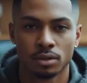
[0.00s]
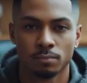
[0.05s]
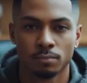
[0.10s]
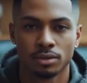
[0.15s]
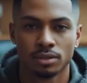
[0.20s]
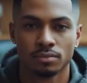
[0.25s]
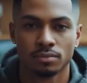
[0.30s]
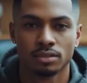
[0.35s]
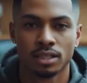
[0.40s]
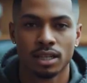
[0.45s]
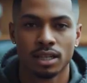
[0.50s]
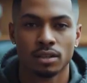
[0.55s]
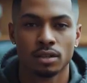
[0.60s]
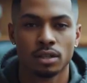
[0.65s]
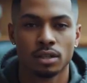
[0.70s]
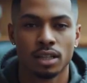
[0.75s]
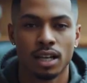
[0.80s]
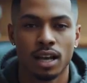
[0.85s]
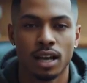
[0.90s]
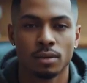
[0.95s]
Let's start with the
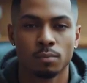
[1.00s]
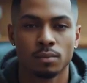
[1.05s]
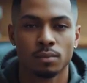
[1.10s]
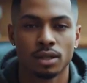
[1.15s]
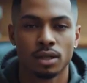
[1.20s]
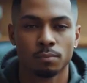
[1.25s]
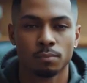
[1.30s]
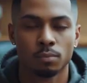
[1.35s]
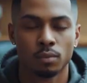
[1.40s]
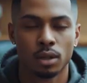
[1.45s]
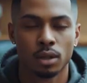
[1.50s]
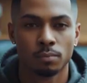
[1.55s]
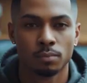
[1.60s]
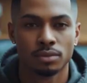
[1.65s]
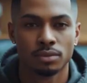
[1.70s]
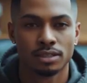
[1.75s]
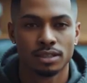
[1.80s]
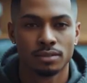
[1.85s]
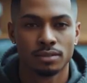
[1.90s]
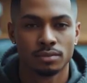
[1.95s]
basics.
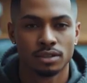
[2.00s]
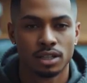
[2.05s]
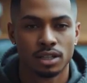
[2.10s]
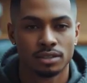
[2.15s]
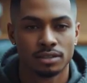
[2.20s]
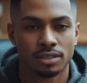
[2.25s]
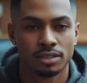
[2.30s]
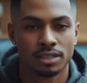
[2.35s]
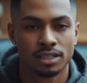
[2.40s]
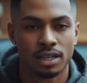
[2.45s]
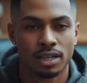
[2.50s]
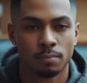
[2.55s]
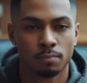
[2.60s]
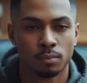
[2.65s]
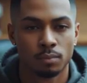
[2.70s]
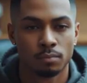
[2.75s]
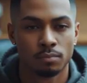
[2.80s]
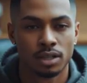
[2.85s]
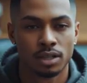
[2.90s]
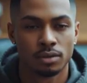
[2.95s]
AI isn't just
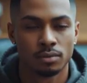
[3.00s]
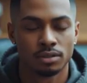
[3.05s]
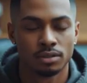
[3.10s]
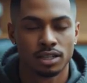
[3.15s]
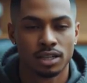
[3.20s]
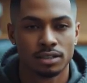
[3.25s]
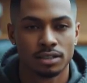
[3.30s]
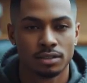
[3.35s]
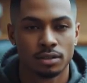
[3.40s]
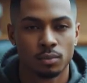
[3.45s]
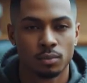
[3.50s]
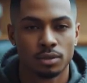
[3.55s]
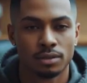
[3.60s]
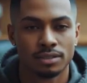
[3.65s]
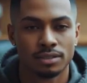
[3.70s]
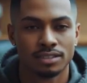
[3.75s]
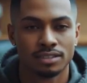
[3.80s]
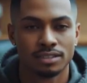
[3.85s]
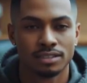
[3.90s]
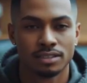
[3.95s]
one thing, it's a
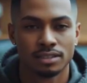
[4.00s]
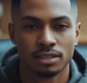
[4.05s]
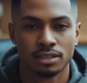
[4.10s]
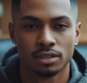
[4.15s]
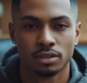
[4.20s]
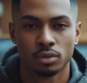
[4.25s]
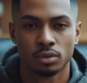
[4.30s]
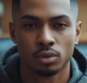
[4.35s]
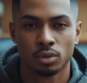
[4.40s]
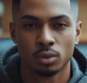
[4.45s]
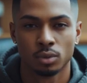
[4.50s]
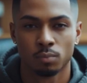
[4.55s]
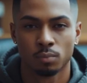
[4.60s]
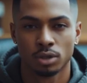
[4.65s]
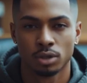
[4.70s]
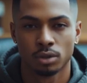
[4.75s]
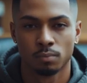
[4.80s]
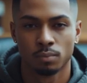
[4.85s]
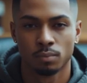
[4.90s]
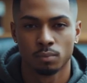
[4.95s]
spectrum of
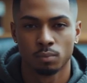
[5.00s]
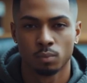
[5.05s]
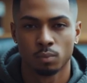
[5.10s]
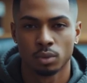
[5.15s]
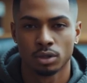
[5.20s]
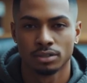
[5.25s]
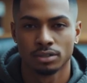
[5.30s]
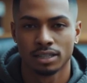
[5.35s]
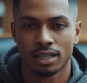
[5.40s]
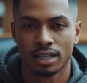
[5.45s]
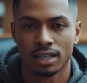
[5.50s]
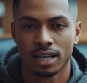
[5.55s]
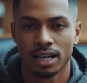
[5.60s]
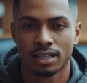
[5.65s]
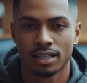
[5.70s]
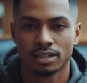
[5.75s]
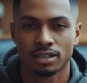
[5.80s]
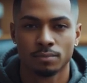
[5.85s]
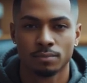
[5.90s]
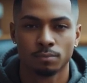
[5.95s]
technologies. At
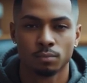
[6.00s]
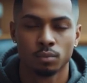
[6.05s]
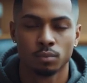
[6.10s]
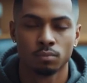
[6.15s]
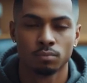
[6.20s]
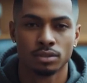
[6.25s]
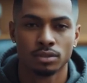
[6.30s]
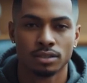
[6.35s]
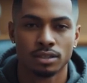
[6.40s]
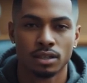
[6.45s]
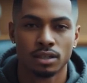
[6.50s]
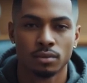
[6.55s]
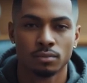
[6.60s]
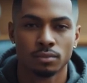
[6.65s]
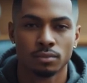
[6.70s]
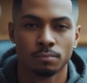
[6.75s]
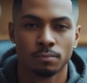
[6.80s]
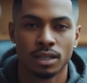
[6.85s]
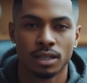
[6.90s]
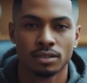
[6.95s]
its core, AI is
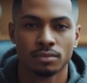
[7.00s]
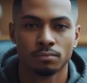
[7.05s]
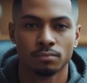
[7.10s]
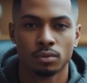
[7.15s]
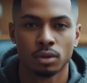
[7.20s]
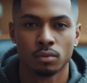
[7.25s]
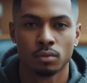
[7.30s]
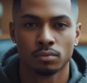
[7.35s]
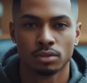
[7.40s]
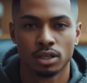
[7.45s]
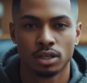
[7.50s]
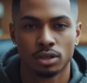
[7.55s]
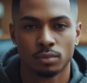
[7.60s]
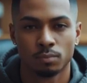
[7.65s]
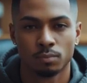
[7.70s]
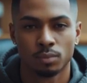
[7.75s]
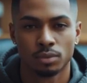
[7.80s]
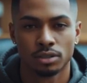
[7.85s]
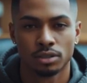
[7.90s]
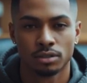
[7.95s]
about creating
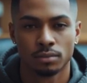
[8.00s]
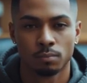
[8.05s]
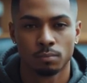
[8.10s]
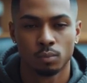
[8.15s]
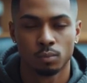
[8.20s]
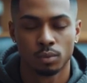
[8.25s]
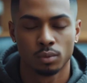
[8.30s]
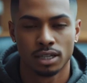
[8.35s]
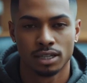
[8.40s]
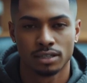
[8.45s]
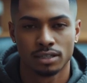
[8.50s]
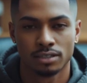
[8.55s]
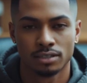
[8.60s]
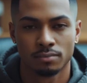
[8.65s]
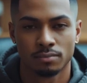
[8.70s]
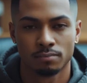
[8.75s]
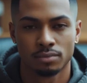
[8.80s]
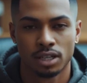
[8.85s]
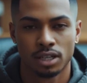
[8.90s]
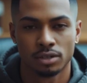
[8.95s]
machines that can perform
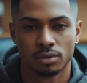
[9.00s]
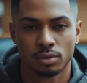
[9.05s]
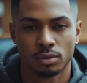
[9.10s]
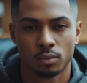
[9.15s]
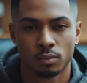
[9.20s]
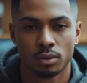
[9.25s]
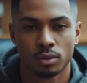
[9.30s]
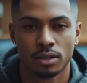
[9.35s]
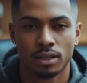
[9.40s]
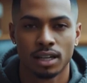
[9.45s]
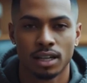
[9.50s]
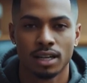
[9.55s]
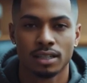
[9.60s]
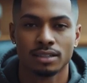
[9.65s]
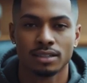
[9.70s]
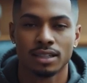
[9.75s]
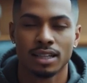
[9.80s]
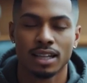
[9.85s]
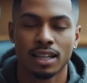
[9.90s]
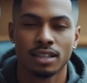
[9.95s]
tasks requiring
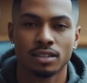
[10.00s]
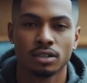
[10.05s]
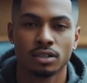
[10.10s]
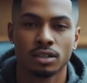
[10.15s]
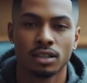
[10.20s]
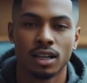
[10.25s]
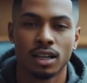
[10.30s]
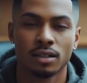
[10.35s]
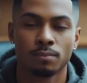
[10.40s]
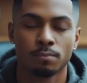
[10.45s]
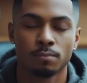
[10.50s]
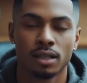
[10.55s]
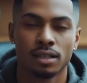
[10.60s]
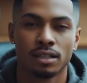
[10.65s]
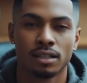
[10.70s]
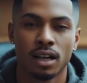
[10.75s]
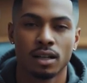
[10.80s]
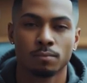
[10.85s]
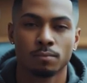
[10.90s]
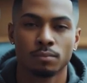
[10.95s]
human intelligence.